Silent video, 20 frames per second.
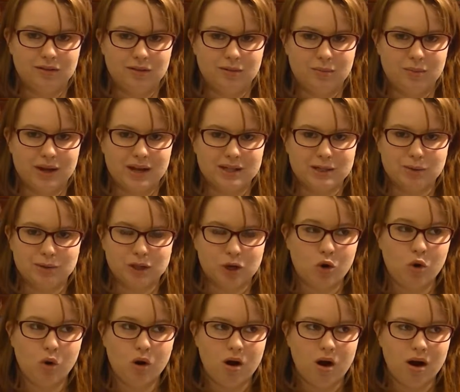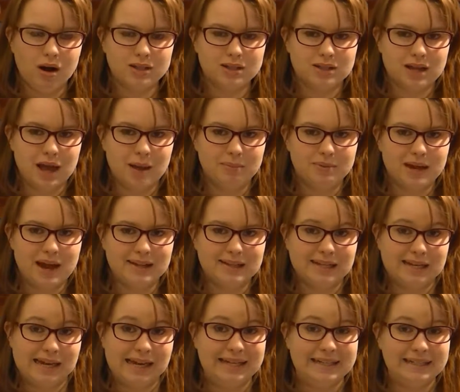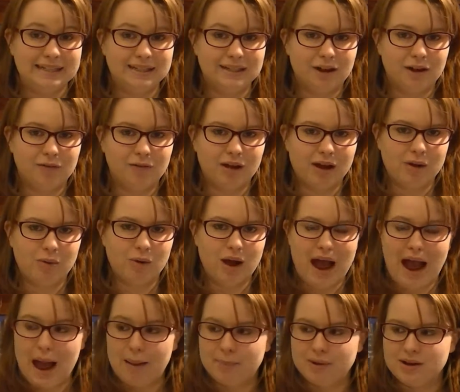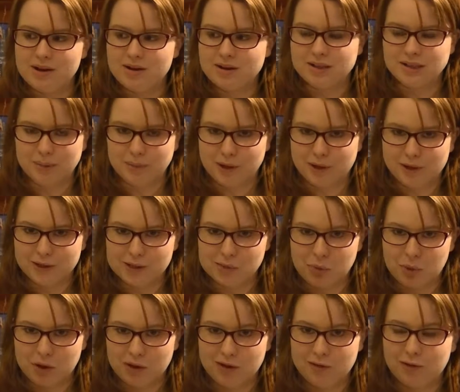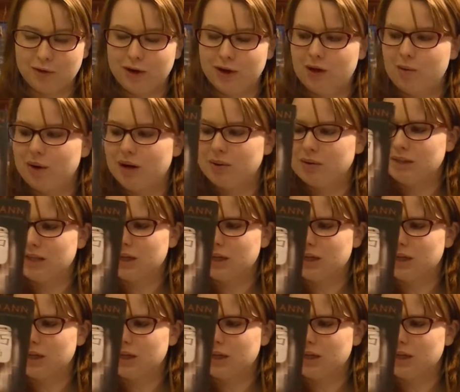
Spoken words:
Because it was a cool concept at the end of, like, what happened, because I'm not going to spoil it for you, but it was